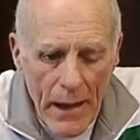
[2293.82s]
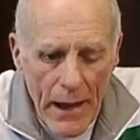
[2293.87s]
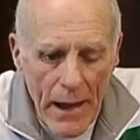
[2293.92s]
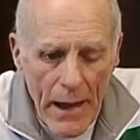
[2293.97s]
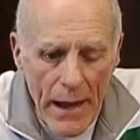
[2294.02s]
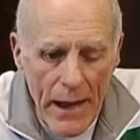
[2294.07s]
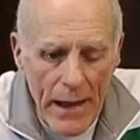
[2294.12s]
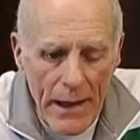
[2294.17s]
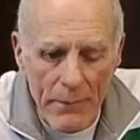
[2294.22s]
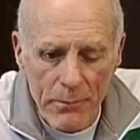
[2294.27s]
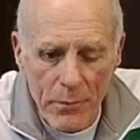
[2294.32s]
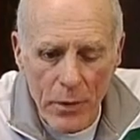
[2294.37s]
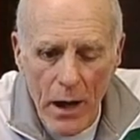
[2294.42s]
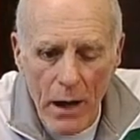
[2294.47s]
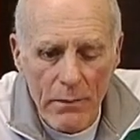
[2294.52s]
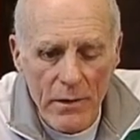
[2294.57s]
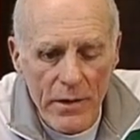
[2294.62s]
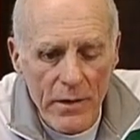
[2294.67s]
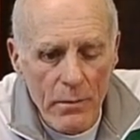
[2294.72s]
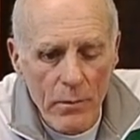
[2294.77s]
And
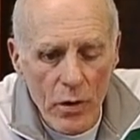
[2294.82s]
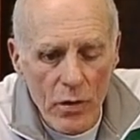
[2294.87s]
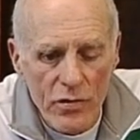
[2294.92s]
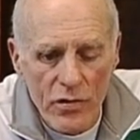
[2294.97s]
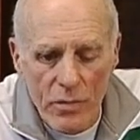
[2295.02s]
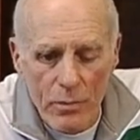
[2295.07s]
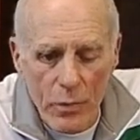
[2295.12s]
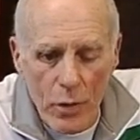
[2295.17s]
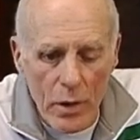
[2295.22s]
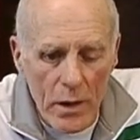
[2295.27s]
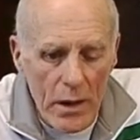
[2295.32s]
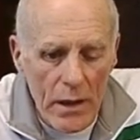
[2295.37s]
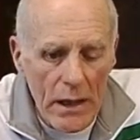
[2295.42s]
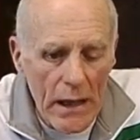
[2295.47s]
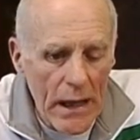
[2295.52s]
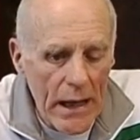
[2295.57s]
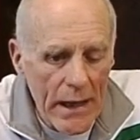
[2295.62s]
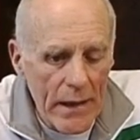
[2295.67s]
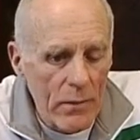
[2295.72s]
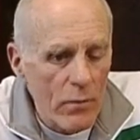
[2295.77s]
probably the most important
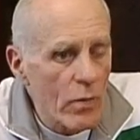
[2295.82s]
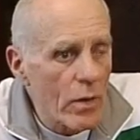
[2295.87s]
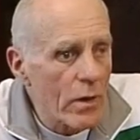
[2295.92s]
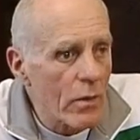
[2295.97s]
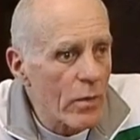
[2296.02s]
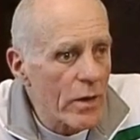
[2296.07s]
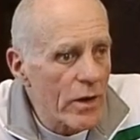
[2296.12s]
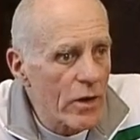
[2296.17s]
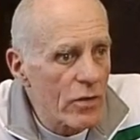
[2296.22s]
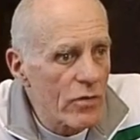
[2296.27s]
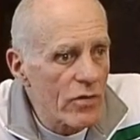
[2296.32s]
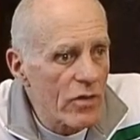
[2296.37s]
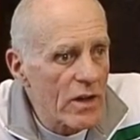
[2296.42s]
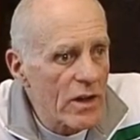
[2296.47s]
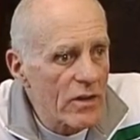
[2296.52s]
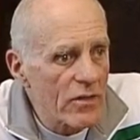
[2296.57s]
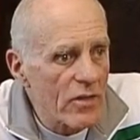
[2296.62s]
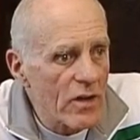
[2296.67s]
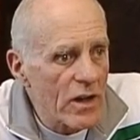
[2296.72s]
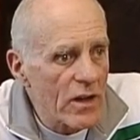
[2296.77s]
line, what do we use
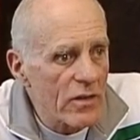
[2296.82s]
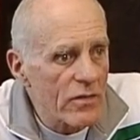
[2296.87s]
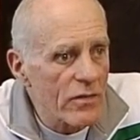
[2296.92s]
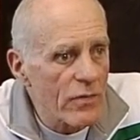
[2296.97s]
these things